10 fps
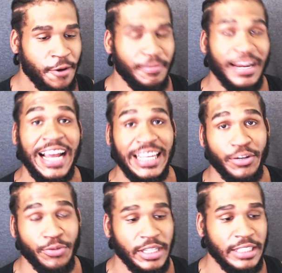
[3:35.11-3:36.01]
But I get
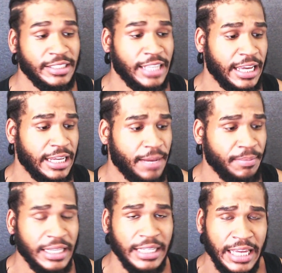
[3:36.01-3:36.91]
what he's saying. I
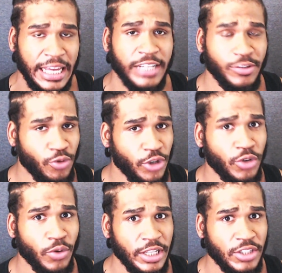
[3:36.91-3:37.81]
mean, it's
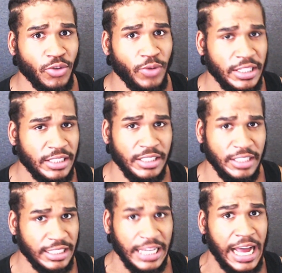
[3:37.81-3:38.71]
real interesting
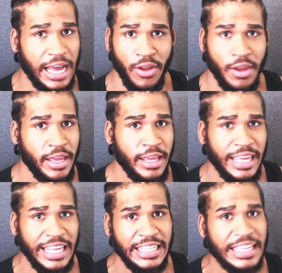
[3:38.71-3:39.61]
just how
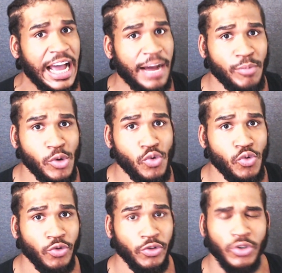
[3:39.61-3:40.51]
Elon
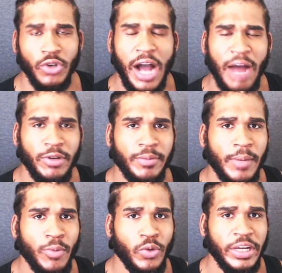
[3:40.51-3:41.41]
move. You know, I
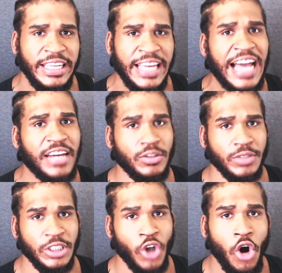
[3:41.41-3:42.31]
remember when he had on
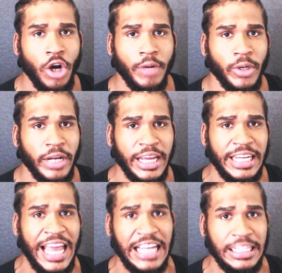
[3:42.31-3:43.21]
his armor and
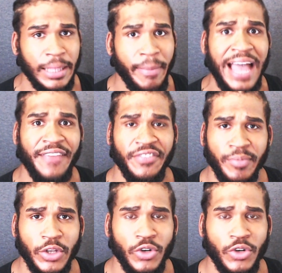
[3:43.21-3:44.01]
it had the Baphomet.